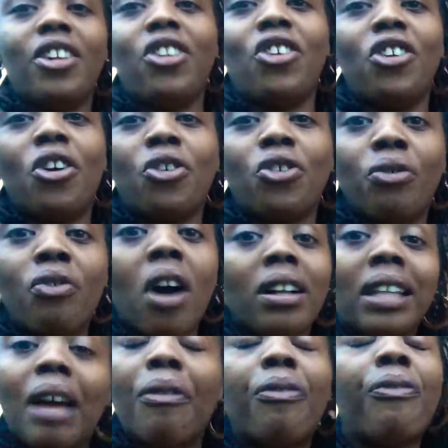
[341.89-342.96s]
you know, you've got
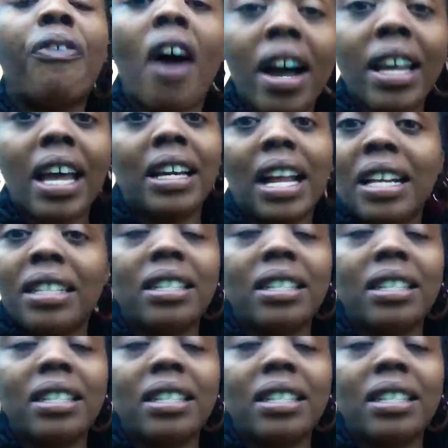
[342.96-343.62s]
that fire that